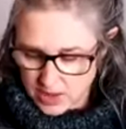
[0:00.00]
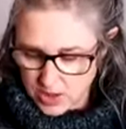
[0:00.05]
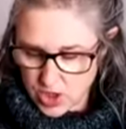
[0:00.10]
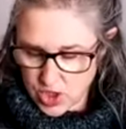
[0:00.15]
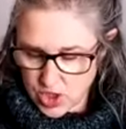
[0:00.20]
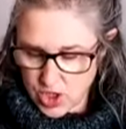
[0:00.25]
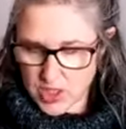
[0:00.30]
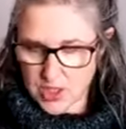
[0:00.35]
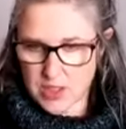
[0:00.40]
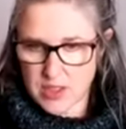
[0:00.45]

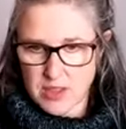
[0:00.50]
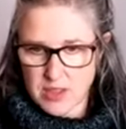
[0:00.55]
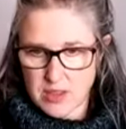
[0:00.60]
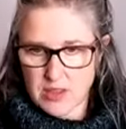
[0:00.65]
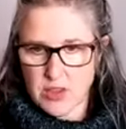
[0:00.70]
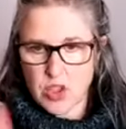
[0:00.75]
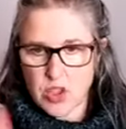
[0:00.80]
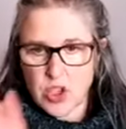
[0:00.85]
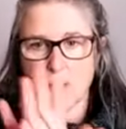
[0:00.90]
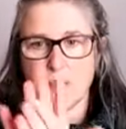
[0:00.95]
just
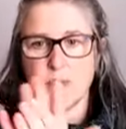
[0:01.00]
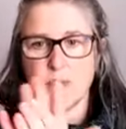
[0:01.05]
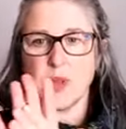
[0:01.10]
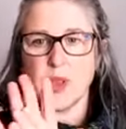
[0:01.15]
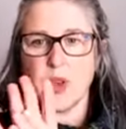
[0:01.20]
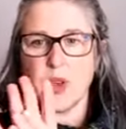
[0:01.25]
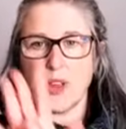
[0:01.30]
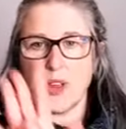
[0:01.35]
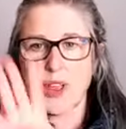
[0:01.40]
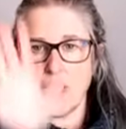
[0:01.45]

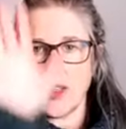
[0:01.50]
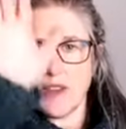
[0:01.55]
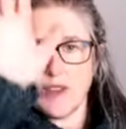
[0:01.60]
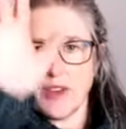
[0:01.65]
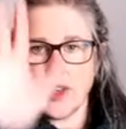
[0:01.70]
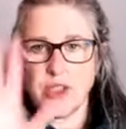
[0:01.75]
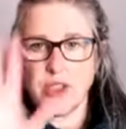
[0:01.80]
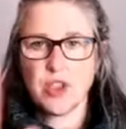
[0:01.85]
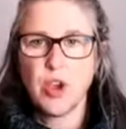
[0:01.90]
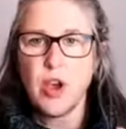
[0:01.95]
below, like the
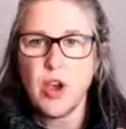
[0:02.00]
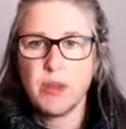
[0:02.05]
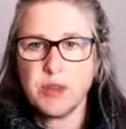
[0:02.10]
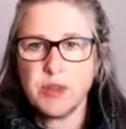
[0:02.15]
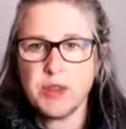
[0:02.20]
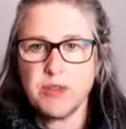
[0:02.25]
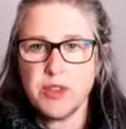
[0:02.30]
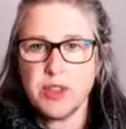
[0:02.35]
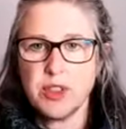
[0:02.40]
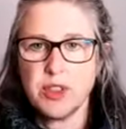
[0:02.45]
very tops
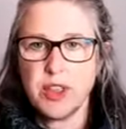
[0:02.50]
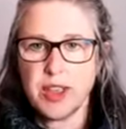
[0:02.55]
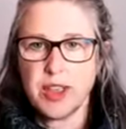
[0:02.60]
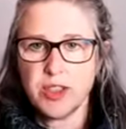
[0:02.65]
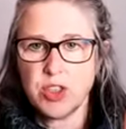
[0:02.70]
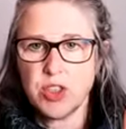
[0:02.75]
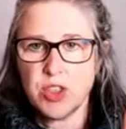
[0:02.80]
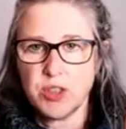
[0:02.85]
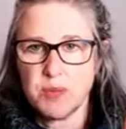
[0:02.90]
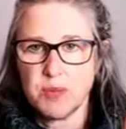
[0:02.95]
of your
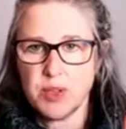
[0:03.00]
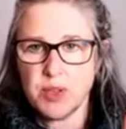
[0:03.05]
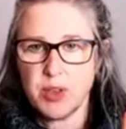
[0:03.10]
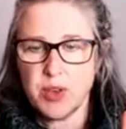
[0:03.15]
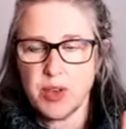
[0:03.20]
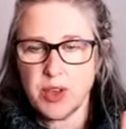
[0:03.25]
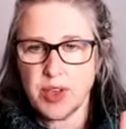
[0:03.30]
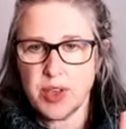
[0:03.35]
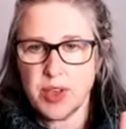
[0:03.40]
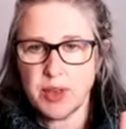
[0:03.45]
legs, just below
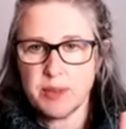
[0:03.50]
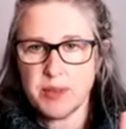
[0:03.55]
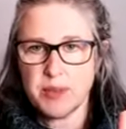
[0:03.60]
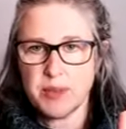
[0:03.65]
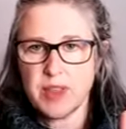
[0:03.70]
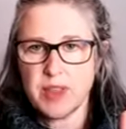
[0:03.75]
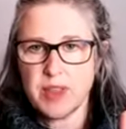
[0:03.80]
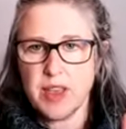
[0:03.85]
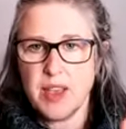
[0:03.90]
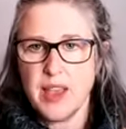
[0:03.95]
your
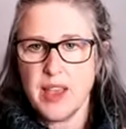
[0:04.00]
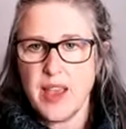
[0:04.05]
hips.